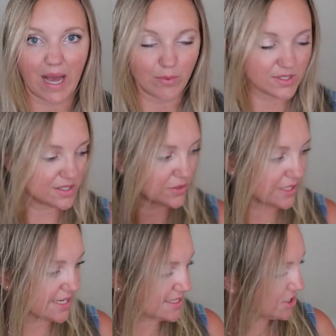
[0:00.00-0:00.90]
Bible
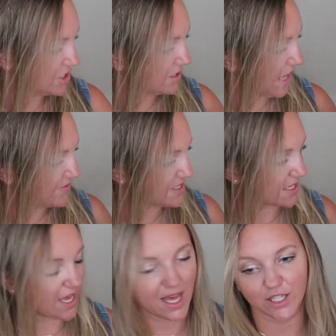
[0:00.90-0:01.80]
stories. She loves
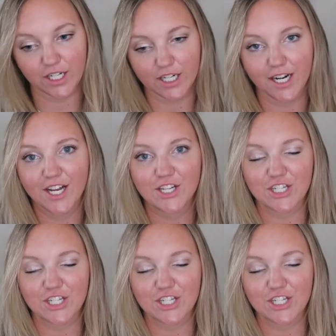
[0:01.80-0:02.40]
to color.